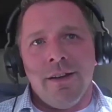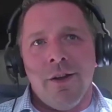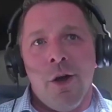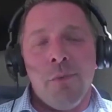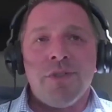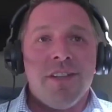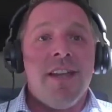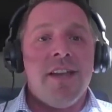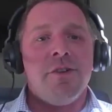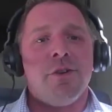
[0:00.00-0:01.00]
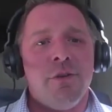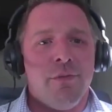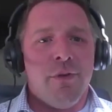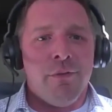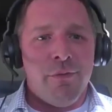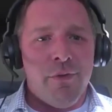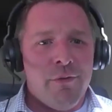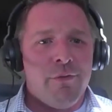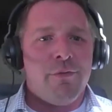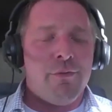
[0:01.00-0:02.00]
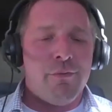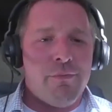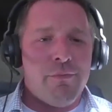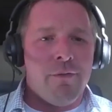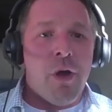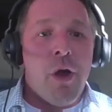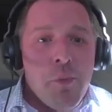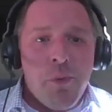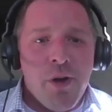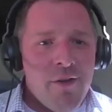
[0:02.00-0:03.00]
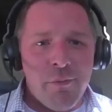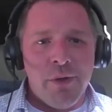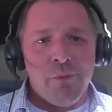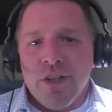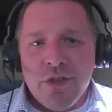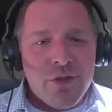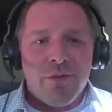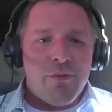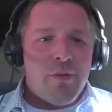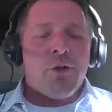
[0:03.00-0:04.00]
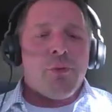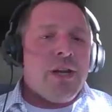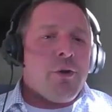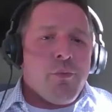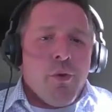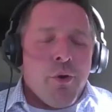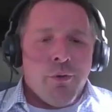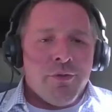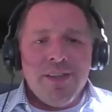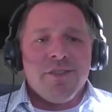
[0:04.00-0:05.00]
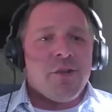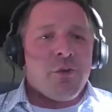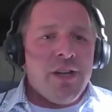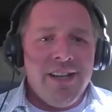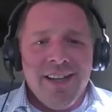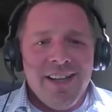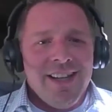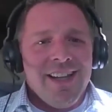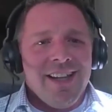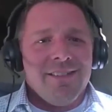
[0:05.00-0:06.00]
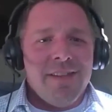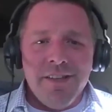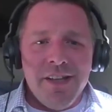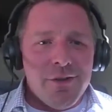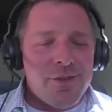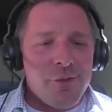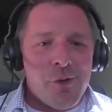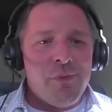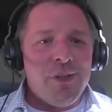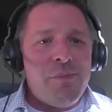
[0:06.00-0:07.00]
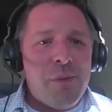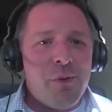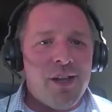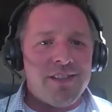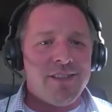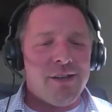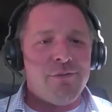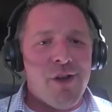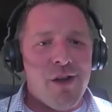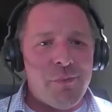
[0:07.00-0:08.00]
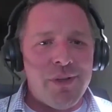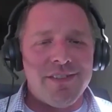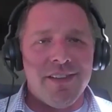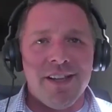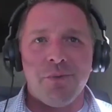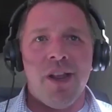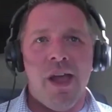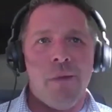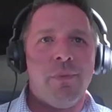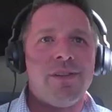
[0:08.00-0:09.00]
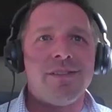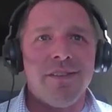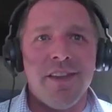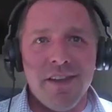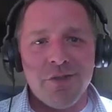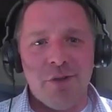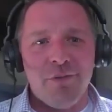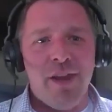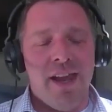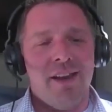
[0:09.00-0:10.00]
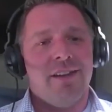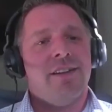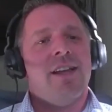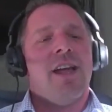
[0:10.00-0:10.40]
almost a tenure of the Harper government, which agree or disagree. 10 years, normally people get sick of governments, and that's what happens in the history of Canada.